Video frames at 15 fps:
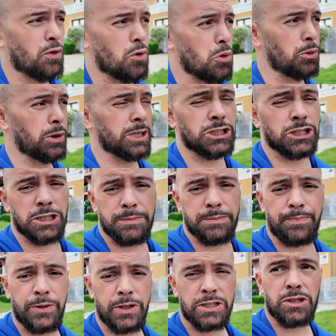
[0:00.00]
fruition.
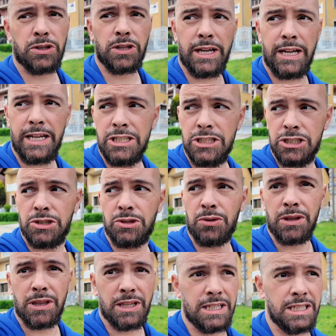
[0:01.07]
So the issue
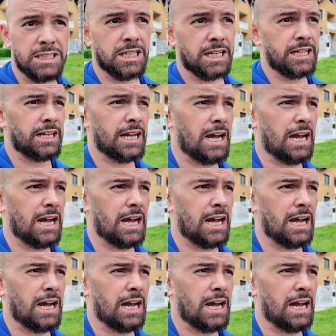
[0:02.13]
with these